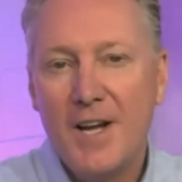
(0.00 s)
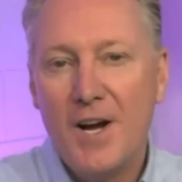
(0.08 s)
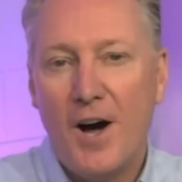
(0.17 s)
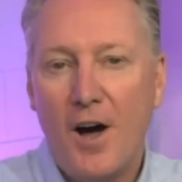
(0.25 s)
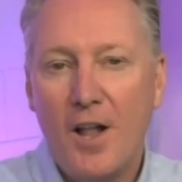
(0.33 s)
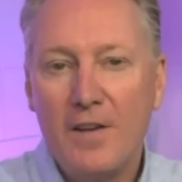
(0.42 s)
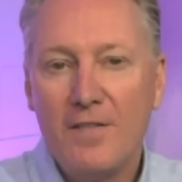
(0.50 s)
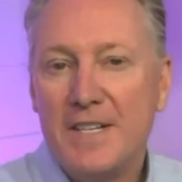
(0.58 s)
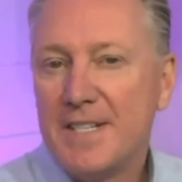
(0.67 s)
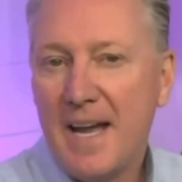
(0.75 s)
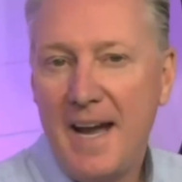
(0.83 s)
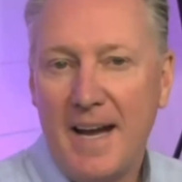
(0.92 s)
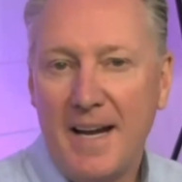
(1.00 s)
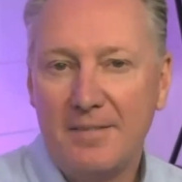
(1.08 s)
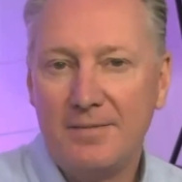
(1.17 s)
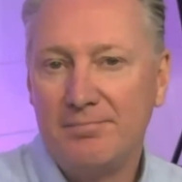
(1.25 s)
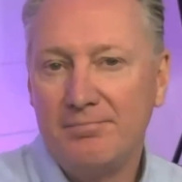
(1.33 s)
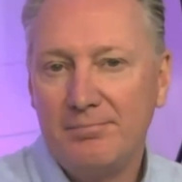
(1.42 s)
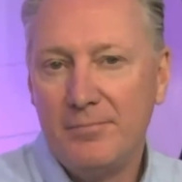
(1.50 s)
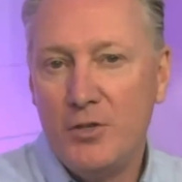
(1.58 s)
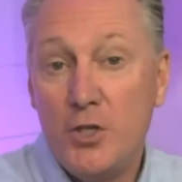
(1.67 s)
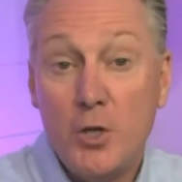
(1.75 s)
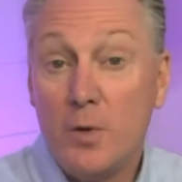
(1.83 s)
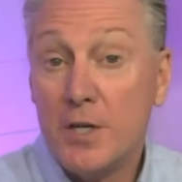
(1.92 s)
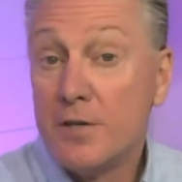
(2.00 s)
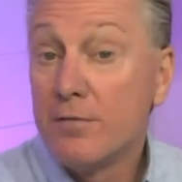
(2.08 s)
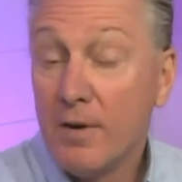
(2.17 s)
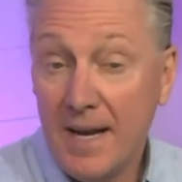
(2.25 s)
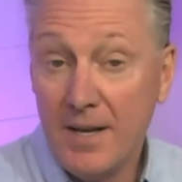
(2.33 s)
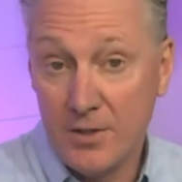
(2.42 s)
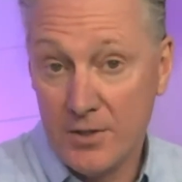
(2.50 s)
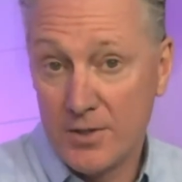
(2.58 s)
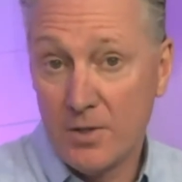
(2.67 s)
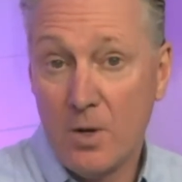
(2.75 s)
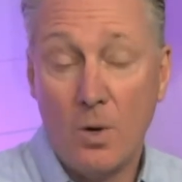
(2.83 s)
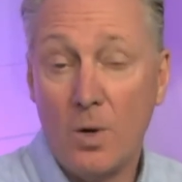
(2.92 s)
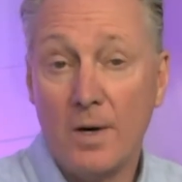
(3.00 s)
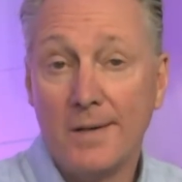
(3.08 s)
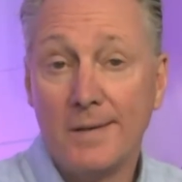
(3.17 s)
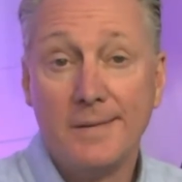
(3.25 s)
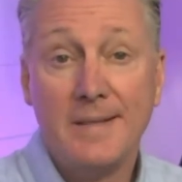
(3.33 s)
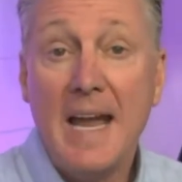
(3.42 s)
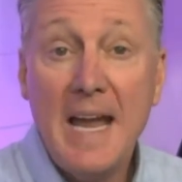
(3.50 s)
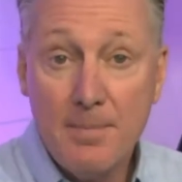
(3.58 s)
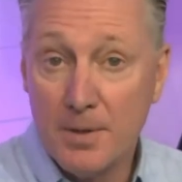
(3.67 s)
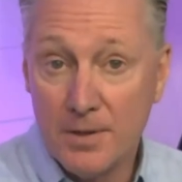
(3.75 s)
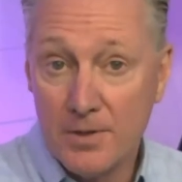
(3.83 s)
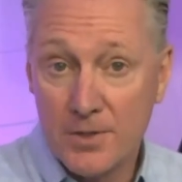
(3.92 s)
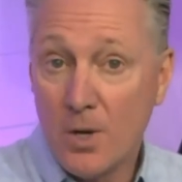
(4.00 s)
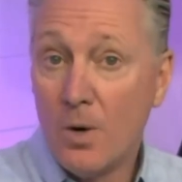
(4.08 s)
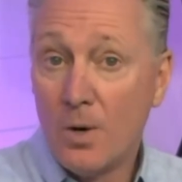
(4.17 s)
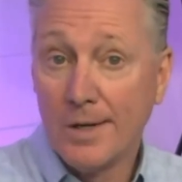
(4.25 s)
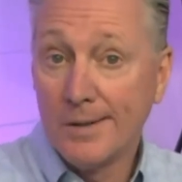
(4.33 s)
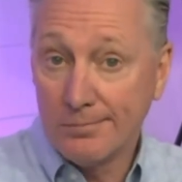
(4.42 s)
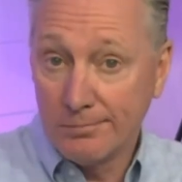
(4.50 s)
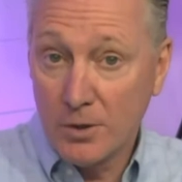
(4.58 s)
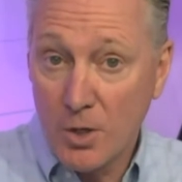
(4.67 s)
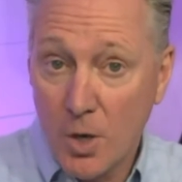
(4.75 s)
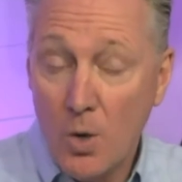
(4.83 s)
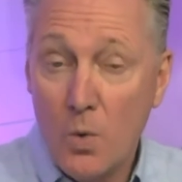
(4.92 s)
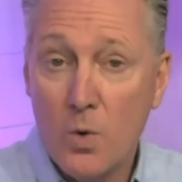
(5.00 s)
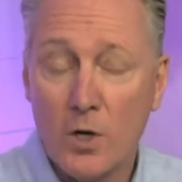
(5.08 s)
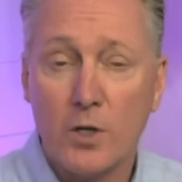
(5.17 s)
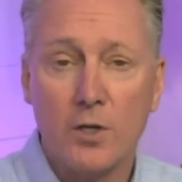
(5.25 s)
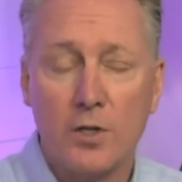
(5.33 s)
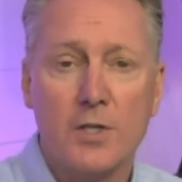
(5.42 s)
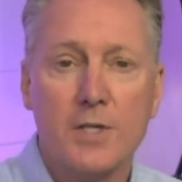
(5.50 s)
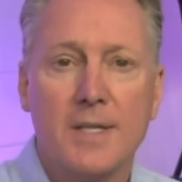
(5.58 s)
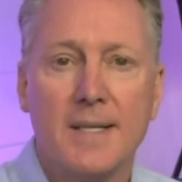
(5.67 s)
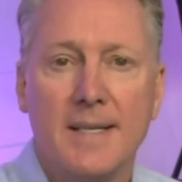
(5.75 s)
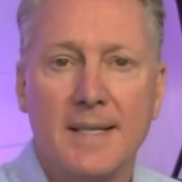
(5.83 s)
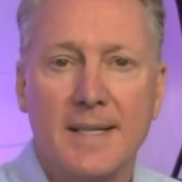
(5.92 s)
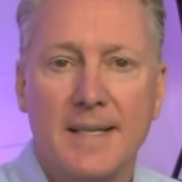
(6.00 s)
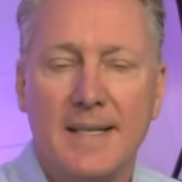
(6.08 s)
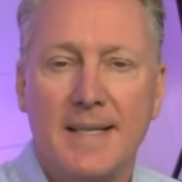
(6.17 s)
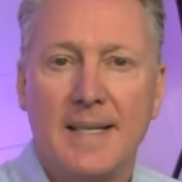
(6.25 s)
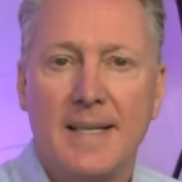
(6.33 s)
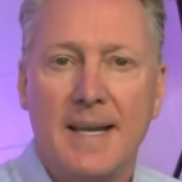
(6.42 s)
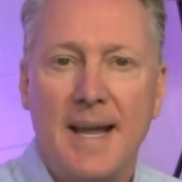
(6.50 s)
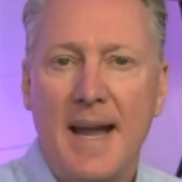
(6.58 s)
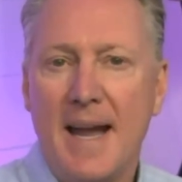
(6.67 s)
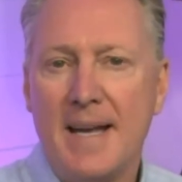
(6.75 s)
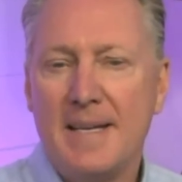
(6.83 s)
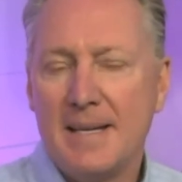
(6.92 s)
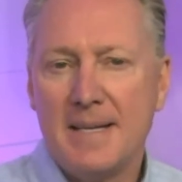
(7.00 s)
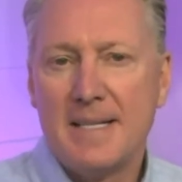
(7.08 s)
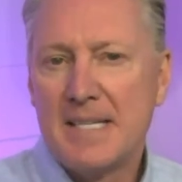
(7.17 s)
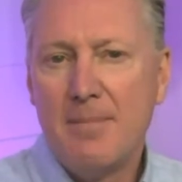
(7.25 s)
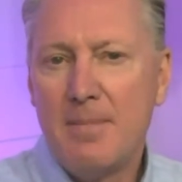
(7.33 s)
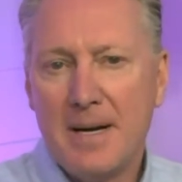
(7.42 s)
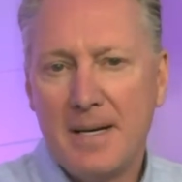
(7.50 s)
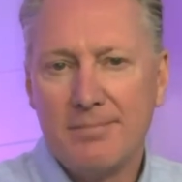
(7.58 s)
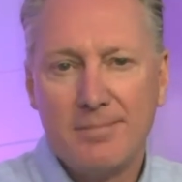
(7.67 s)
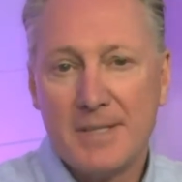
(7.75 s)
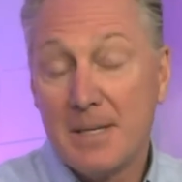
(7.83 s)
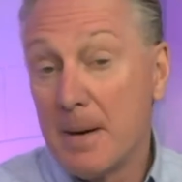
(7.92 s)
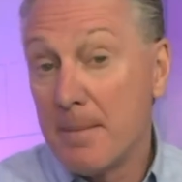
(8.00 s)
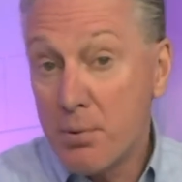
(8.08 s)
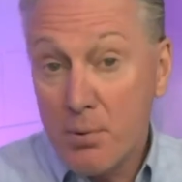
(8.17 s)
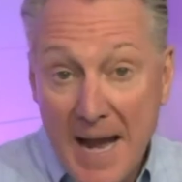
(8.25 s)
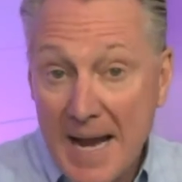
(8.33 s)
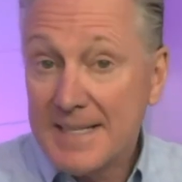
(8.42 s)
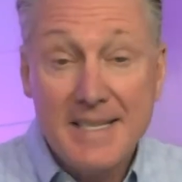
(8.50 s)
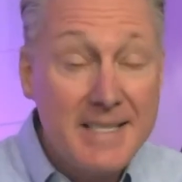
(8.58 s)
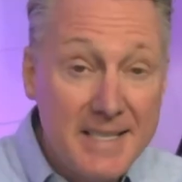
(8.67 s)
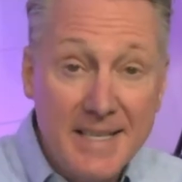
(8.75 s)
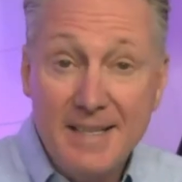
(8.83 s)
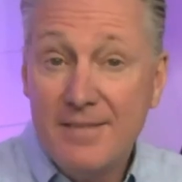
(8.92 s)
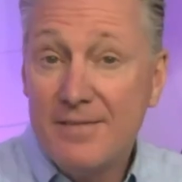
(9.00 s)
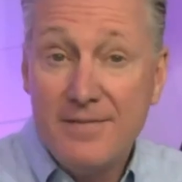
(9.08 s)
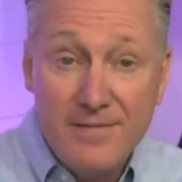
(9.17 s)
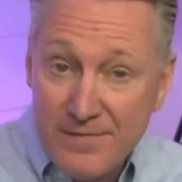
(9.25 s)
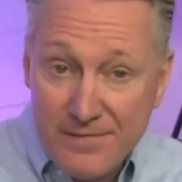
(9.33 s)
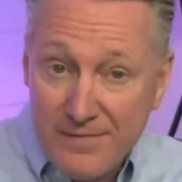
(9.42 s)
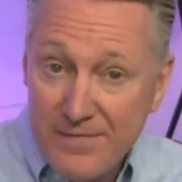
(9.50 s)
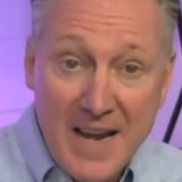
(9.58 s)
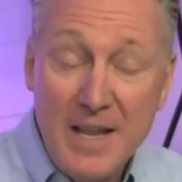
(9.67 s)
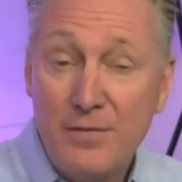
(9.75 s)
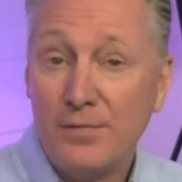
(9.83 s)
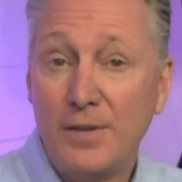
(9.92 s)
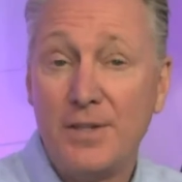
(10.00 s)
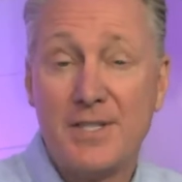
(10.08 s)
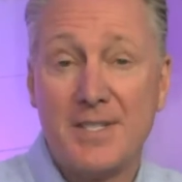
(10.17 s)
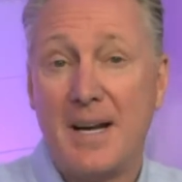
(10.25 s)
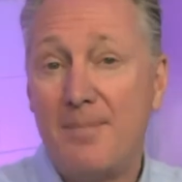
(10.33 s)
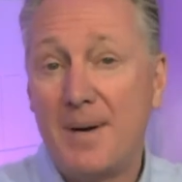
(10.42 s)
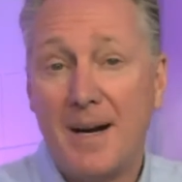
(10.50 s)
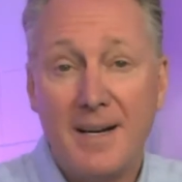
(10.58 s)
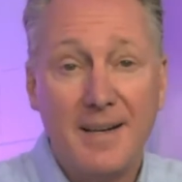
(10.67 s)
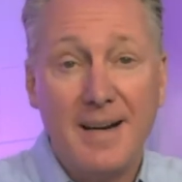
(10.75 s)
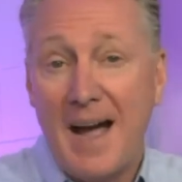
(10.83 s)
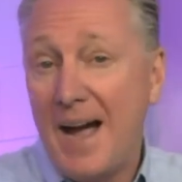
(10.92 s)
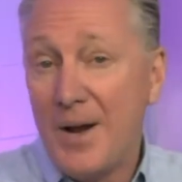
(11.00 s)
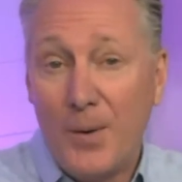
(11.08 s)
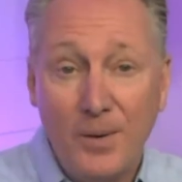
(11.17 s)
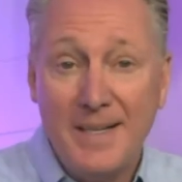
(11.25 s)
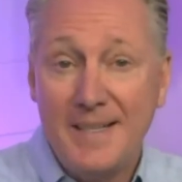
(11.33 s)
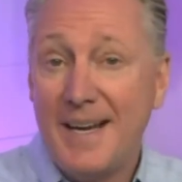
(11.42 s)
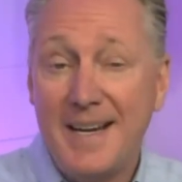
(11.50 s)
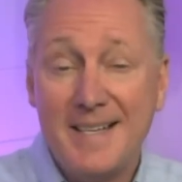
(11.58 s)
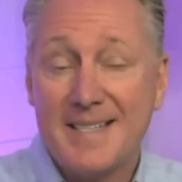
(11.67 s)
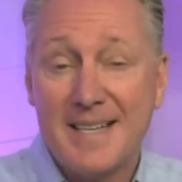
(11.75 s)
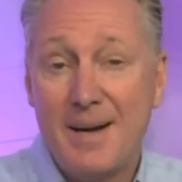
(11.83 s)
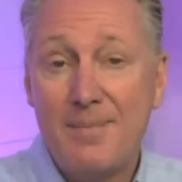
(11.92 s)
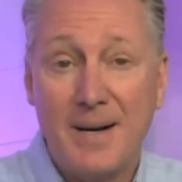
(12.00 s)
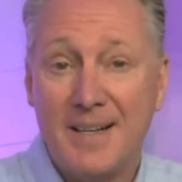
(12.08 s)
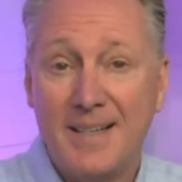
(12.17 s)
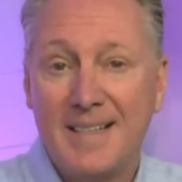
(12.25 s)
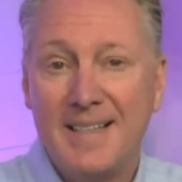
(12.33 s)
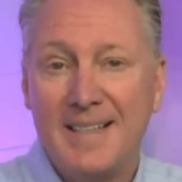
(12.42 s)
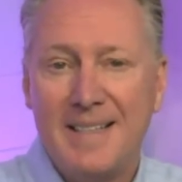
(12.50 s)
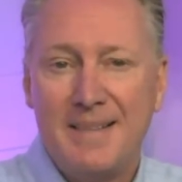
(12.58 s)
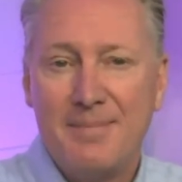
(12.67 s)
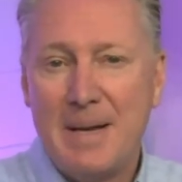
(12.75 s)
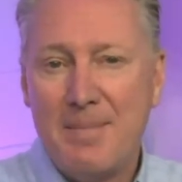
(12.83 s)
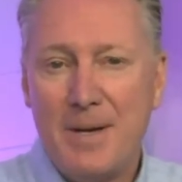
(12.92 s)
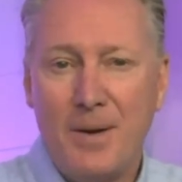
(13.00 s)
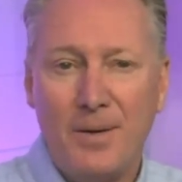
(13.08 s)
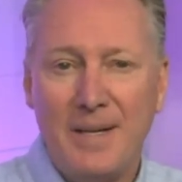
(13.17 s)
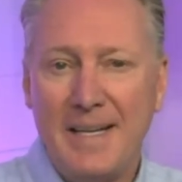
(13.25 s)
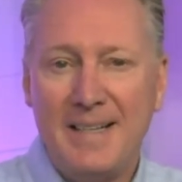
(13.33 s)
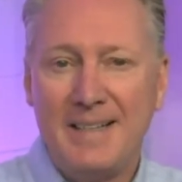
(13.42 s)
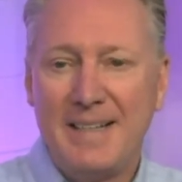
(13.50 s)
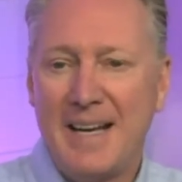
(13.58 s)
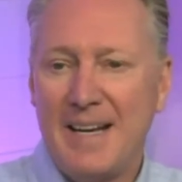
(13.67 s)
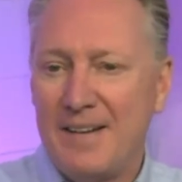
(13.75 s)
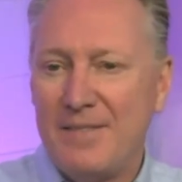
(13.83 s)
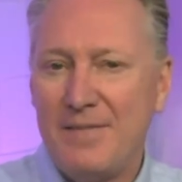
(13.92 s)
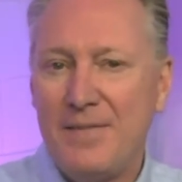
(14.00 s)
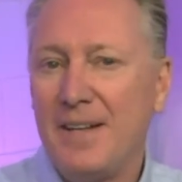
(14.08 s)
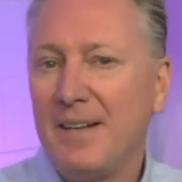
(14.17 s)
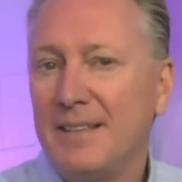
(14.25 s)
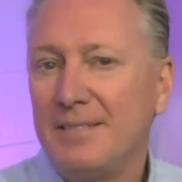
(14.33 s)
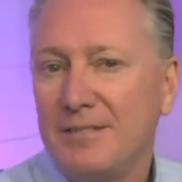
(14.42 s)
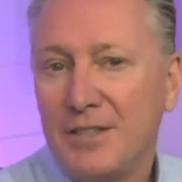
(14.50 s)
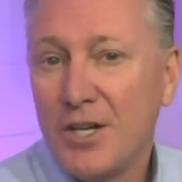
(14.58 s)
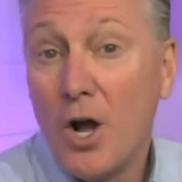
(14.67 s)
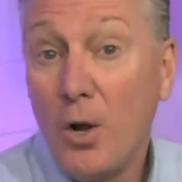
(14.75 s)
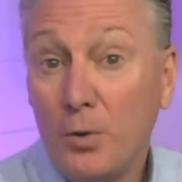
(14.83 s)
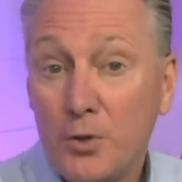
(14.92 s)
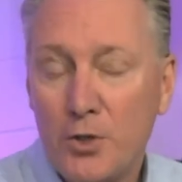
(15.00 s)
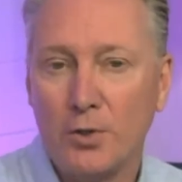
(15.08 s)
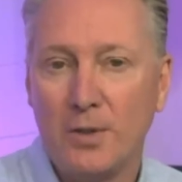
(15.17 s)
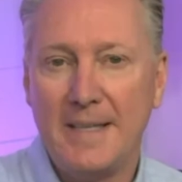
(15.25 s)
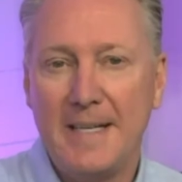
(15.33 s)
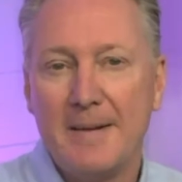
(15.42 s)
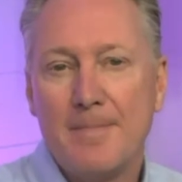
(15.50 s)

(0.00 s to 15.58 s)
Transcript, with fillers: All of us have Jewish friends or neighbors or co-workers. And some are some are practicing faithful, some are high holy days, some are maybe only kind of feel it culturally.